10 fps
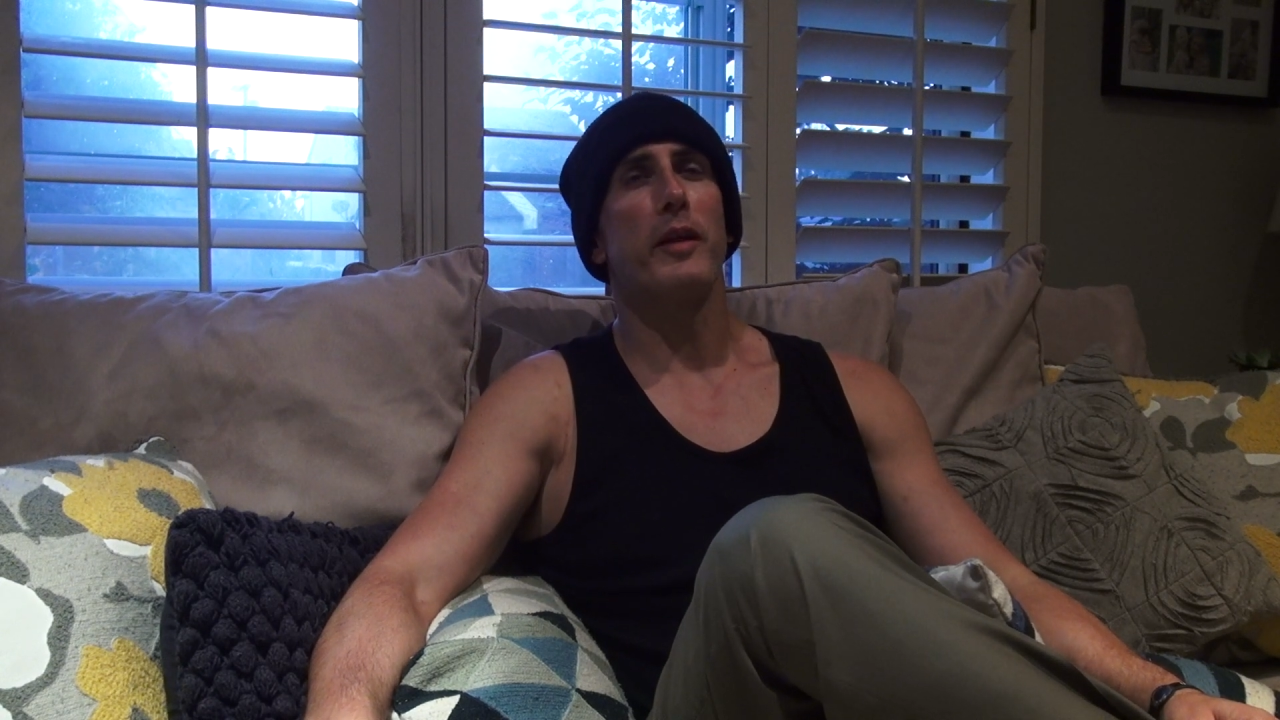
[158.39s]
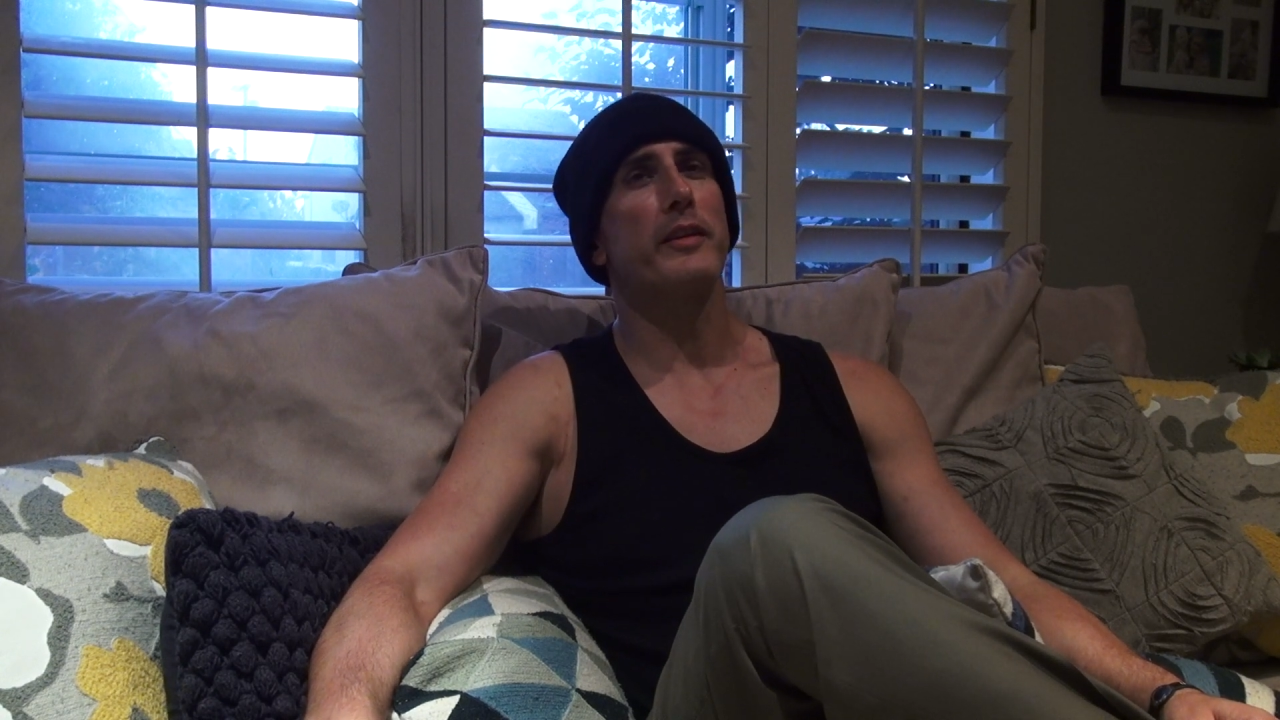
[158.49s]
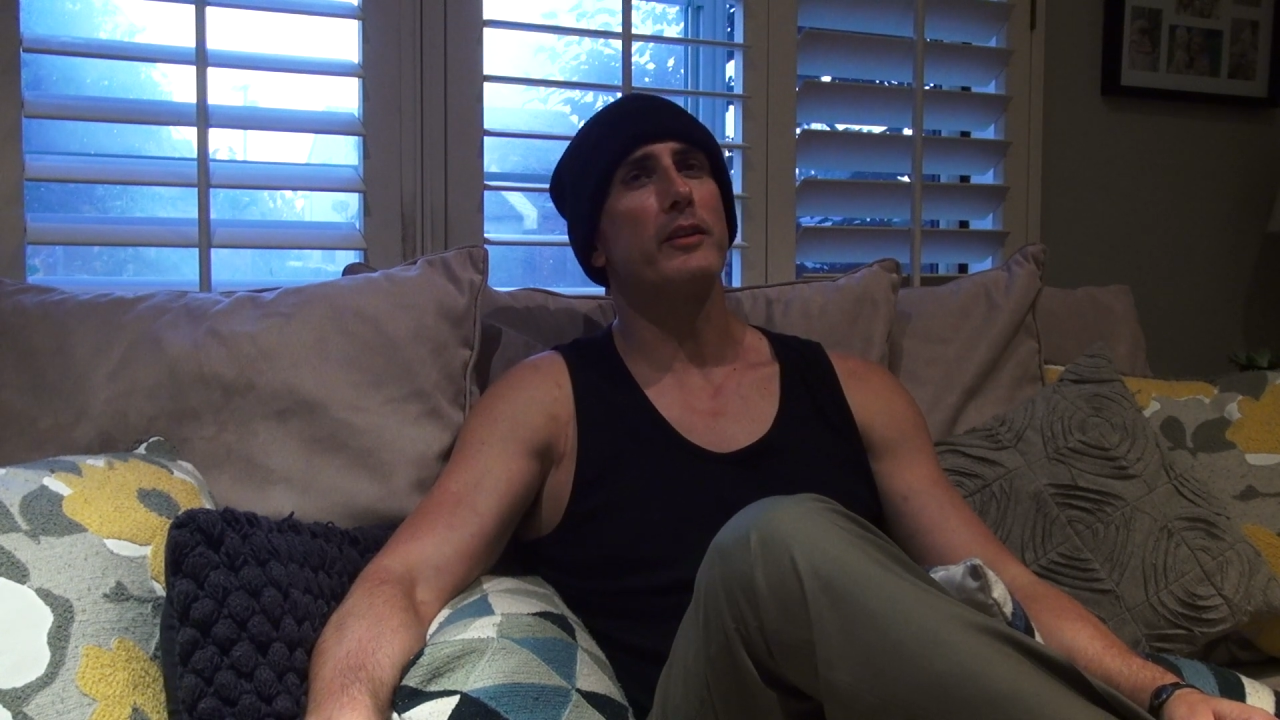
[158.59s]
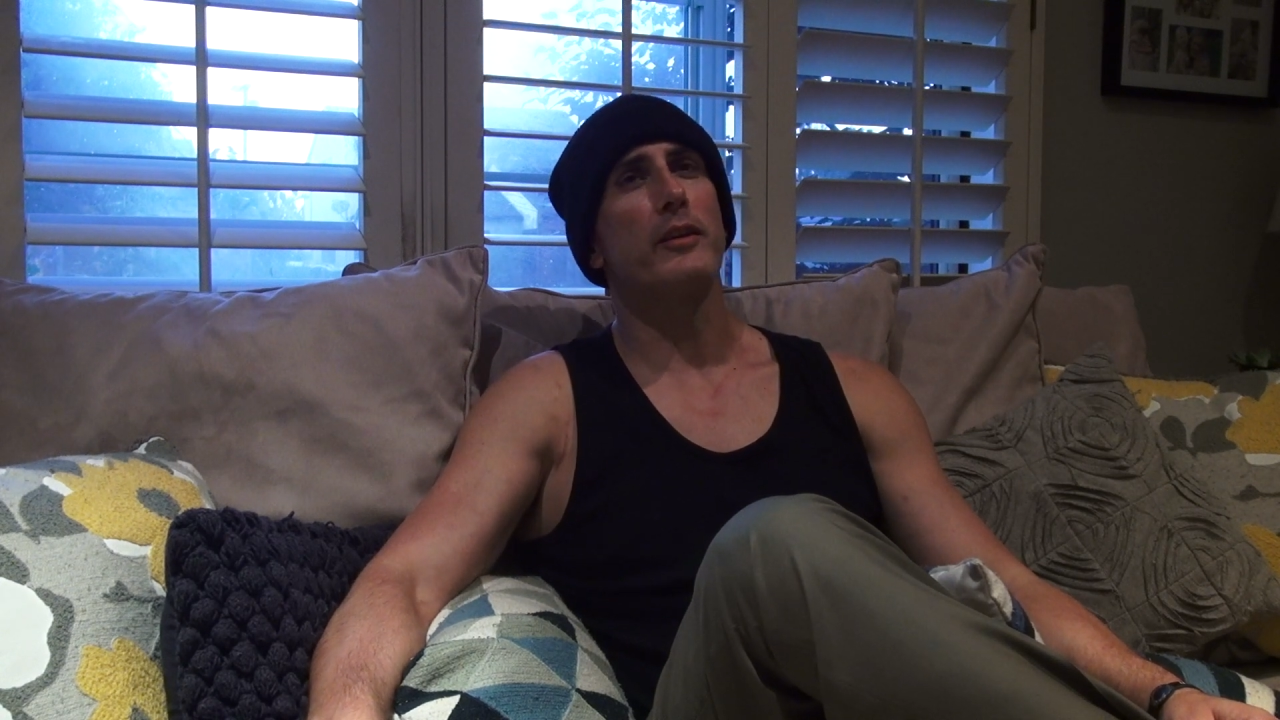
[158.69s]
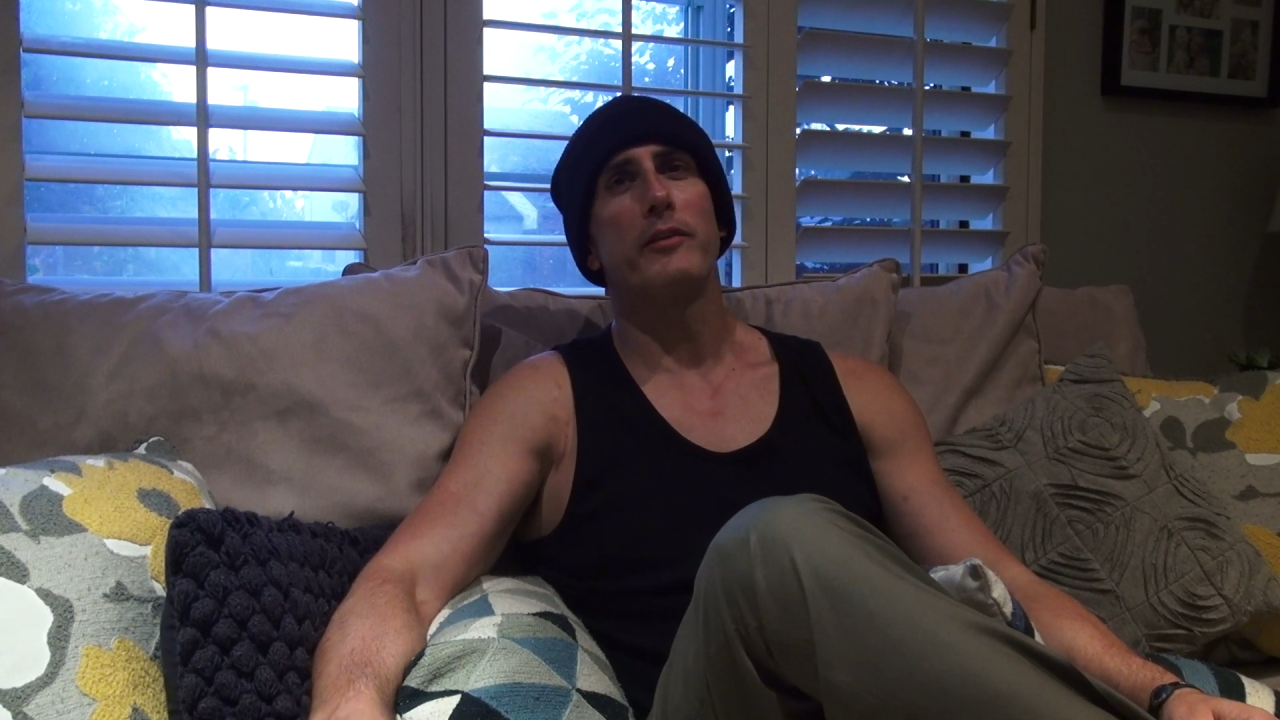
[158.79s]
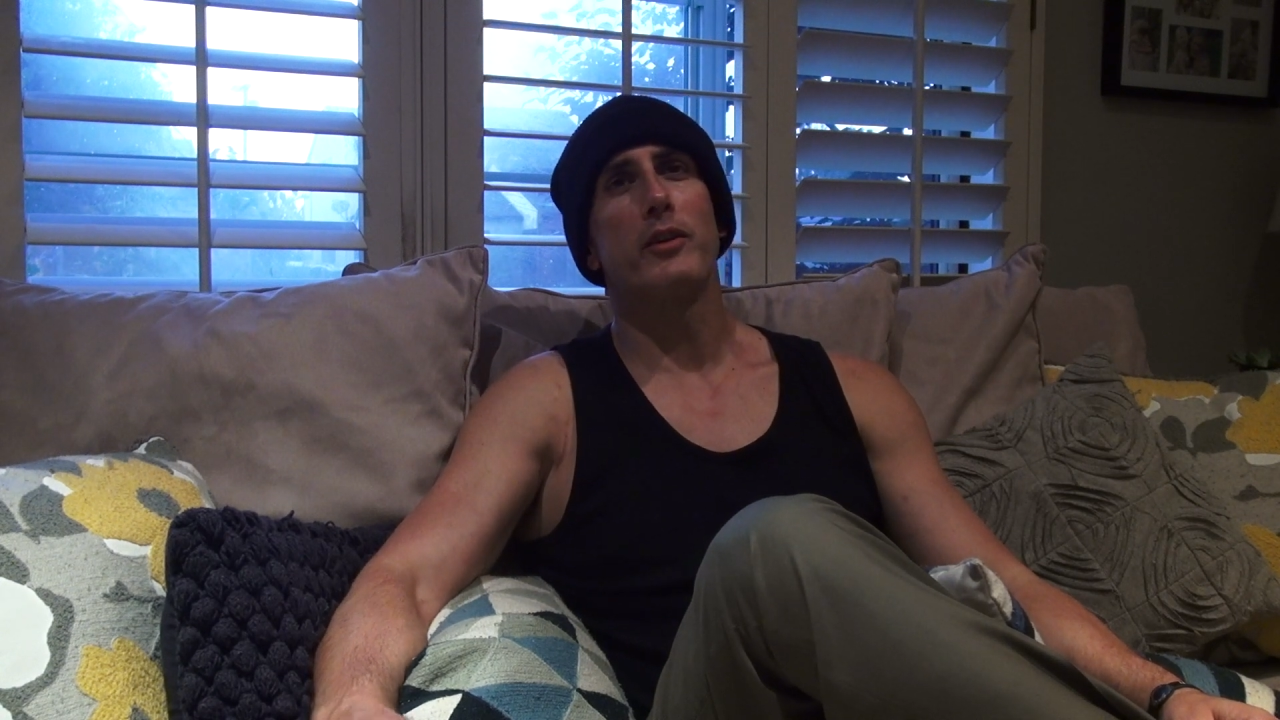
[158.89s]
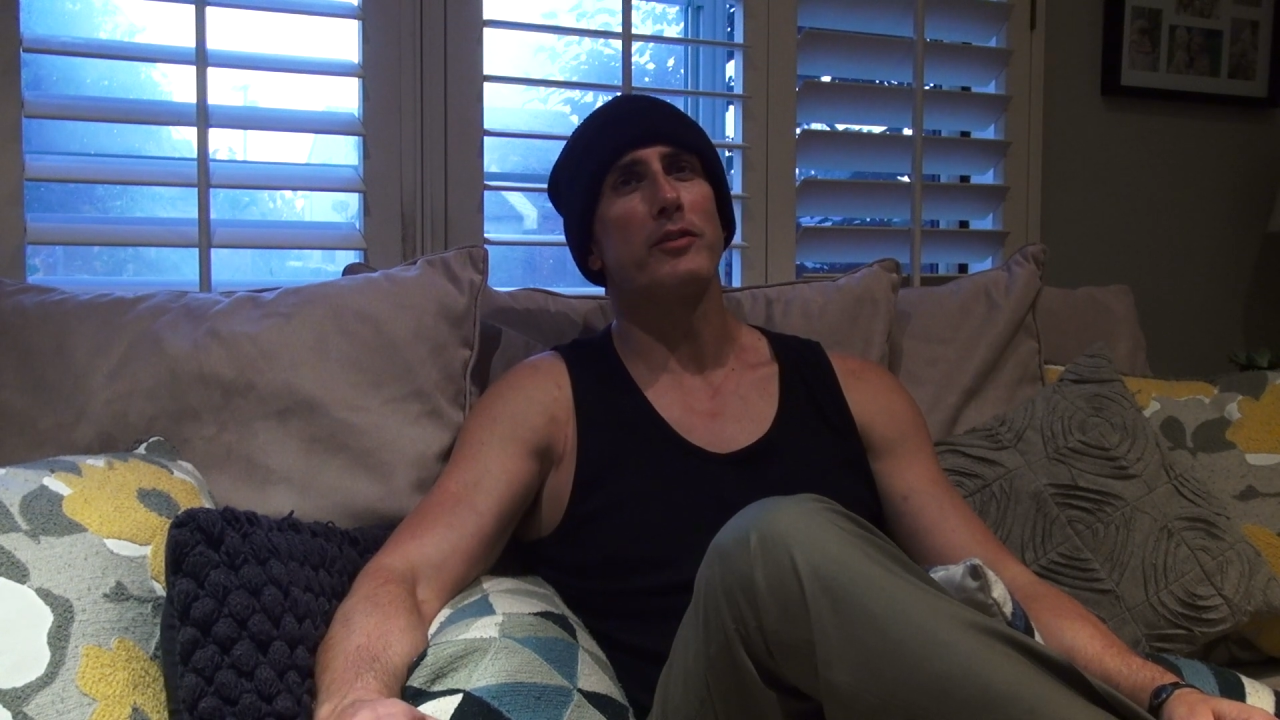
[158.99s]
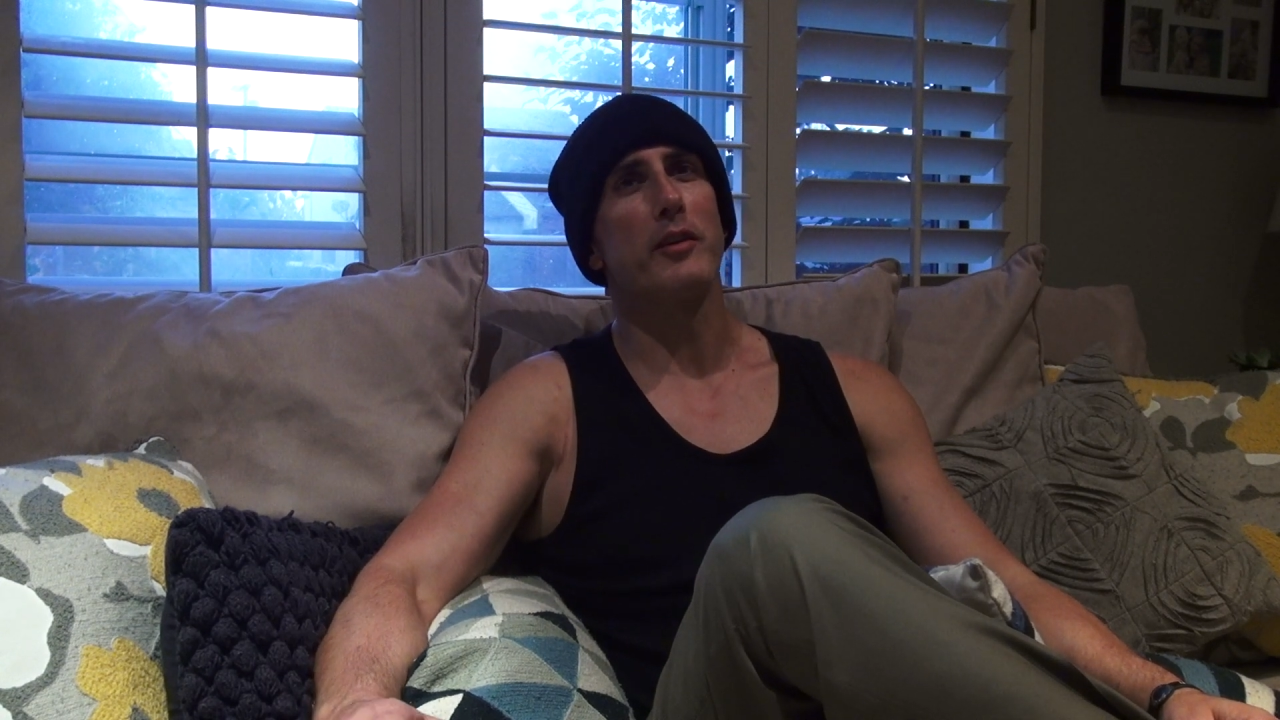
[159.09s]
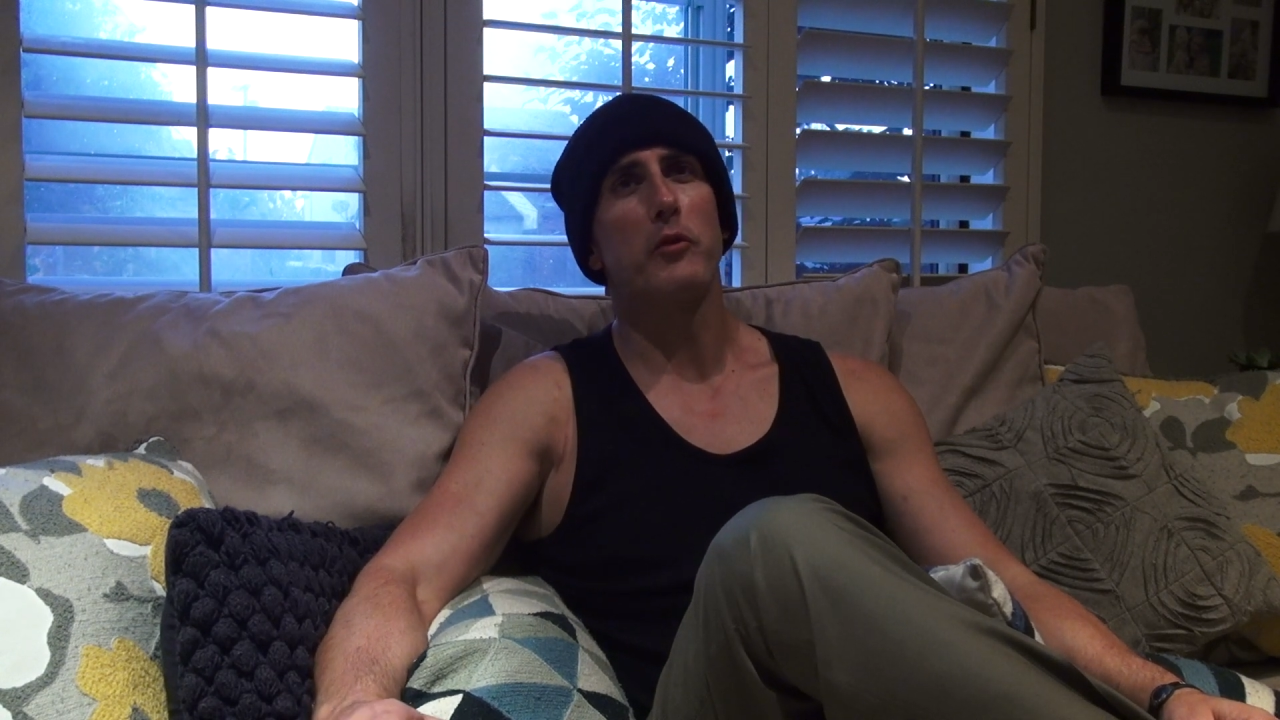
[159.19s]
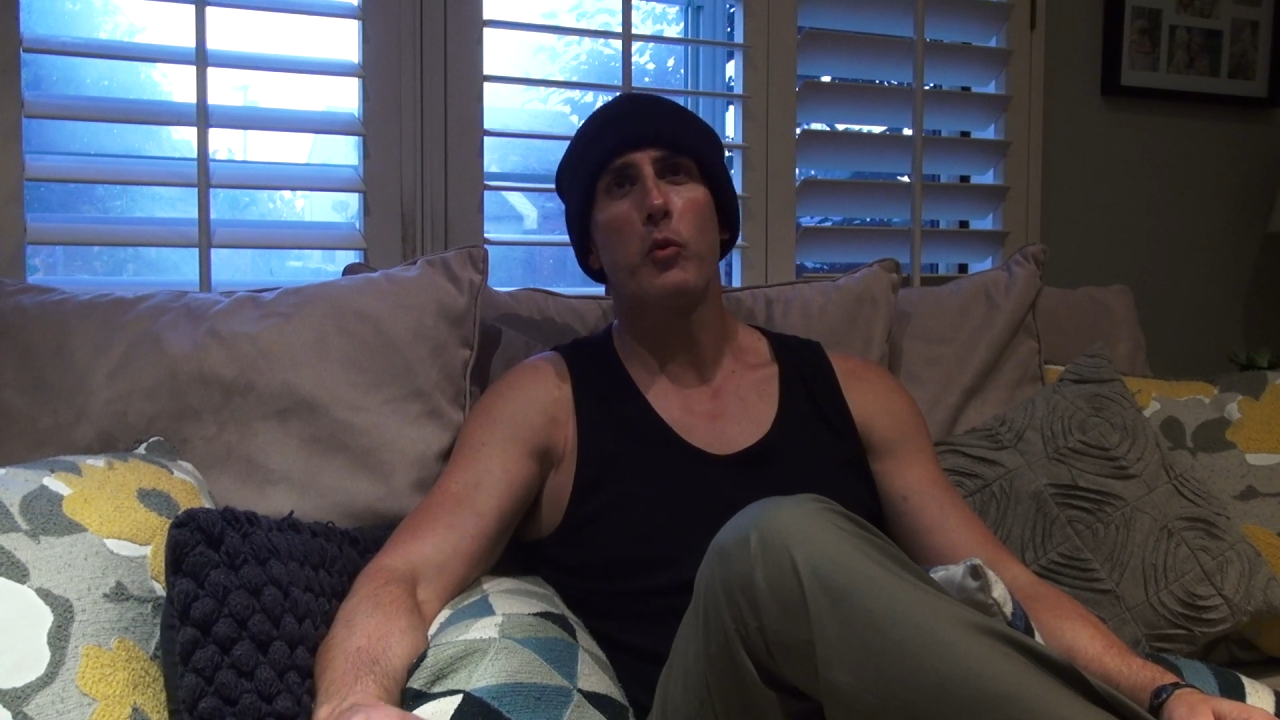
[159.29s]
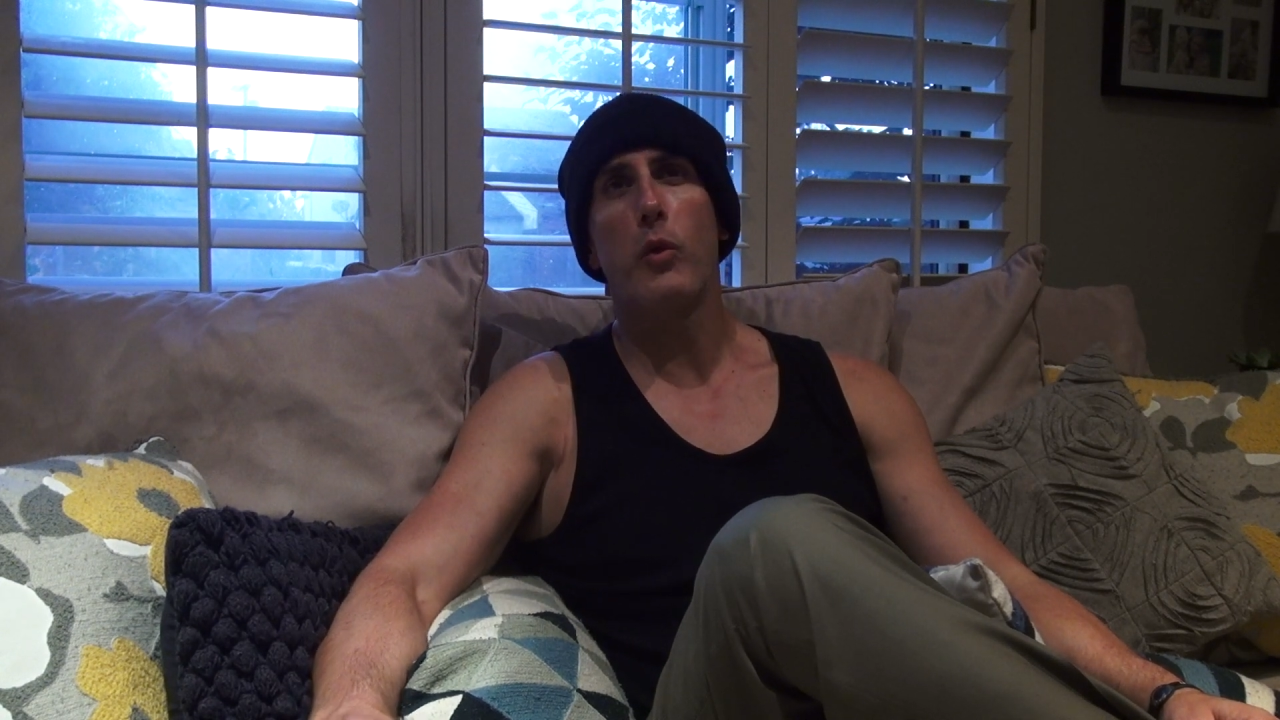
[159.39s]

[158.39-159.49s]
I think you're giving yourself